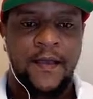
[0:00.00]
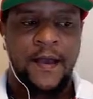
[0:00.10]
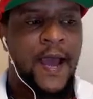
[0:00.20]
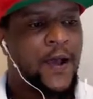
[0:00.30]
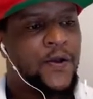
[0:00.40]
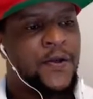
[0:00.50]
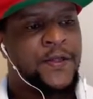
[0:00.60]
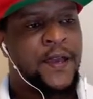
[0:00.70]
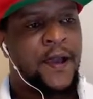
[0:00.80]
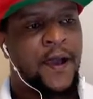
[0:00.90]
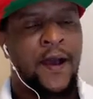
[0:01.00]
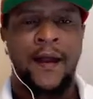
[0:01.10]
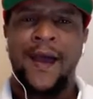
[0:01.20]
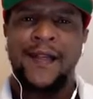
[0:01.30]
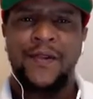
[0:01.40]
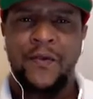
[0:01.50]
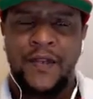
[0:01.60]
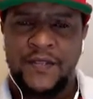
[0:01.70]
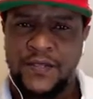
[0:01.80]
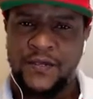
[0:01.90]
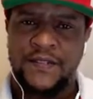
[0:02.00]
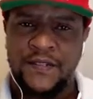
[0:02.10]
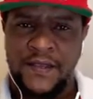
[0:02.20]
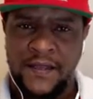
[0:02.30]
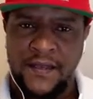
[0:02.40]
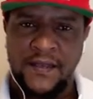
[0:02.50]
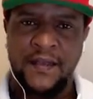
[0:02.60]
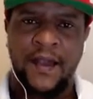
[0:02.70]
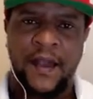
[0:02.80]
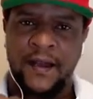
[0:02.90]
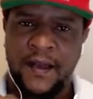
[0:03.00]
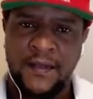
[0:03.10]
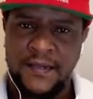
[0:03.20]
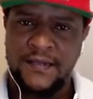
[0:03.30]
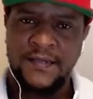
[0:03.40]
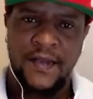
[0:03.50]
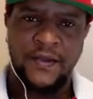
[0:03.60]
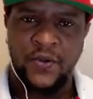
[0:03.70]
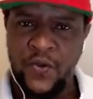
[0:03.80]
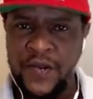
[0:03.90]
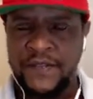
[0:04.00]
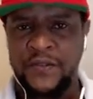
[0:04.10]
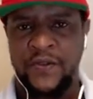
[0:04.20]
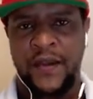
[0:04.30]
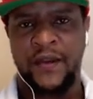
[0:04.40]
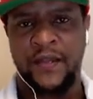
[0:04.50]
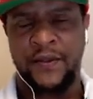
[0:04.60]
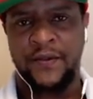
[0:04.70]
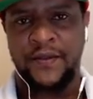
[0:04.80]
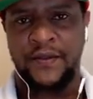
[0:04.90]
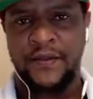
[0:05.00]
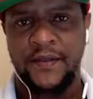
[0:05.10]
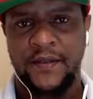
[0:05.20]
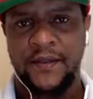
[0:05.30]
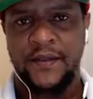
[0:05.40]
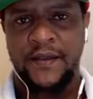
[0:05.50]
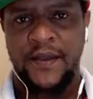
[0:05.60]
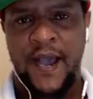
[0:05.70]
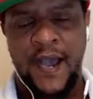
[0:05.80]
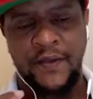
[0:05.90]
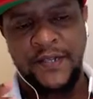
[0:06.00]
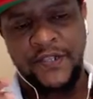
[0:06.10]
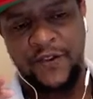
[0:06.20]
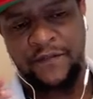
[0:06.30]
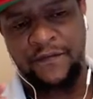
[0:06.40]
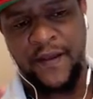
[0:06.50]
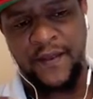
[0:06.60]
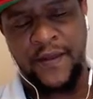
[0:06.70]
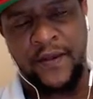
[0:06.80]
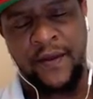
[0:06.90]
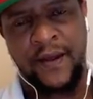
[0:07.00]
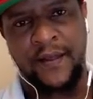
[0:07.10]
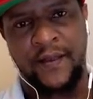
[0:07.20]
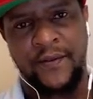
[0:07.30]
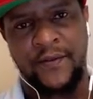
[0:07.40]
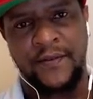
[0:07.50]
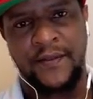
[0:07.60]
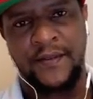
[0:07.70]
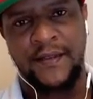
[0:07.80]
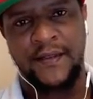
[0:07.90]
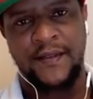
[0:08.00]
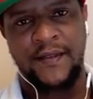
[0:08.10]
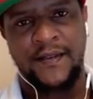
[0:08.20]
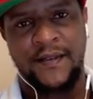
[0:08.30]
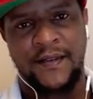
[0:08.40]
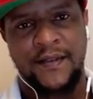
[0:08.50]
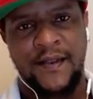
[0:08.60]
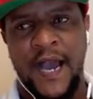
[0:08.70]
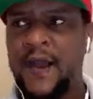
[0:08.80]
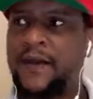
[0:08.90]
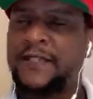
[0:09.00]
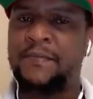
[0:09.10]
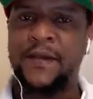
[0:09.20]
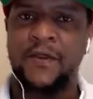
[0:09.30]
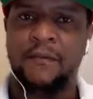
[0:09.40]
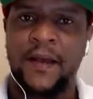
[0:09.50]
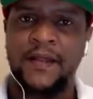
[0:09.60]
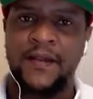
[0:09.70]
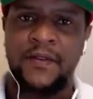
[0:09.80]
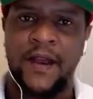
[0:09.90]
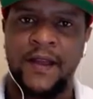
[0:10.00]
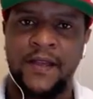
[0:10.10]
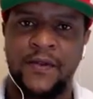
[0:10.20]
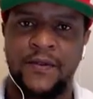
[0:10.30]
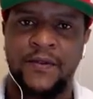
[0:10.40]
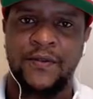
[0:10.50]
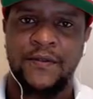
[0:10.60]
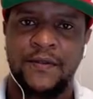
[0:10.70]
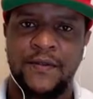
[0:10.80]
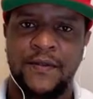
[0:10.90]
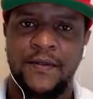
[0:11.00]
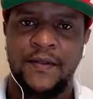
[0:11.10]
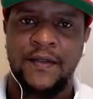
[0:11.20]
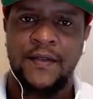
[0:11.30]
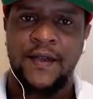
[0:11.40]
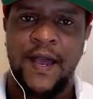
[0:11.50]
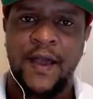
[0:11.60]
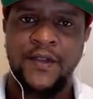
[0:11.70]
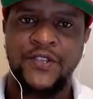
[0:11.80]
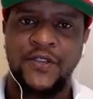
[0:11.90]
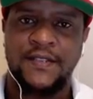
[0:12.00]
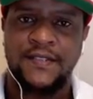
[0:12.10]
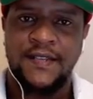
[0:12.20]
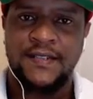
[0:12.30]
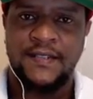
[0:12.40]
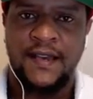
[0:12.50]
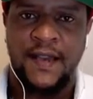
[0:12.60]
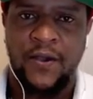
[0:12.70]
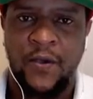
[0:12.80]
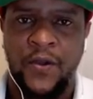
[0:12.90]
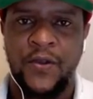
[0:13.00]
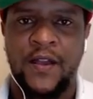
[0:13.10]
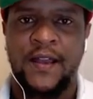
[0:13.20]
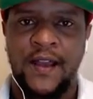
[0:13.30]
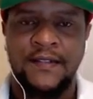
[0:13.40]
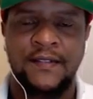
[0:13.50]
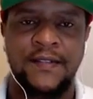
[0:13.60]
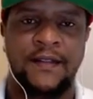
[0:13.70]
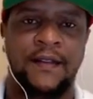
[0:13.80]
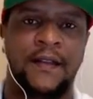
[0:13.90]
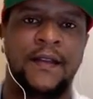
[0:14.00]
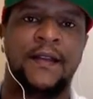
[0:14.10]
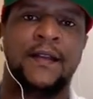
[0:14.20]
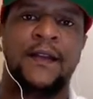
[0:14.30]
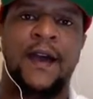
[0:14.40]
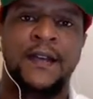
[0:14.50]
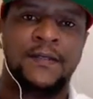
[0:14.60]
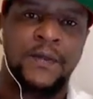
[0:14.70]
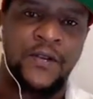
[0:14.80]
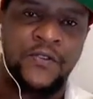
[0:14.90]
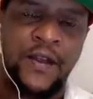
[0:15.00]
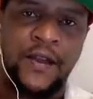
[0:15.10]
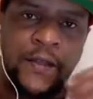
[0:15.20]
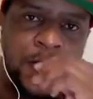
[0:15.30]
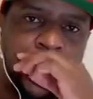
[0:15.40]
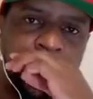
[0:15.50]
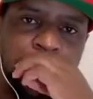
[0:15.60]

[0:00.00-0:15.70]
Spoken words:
Now, there are other ways to see and understand who is draining you. How is your father draining you? How has been your mother draining you? How is your sister or your cousin has been draining you?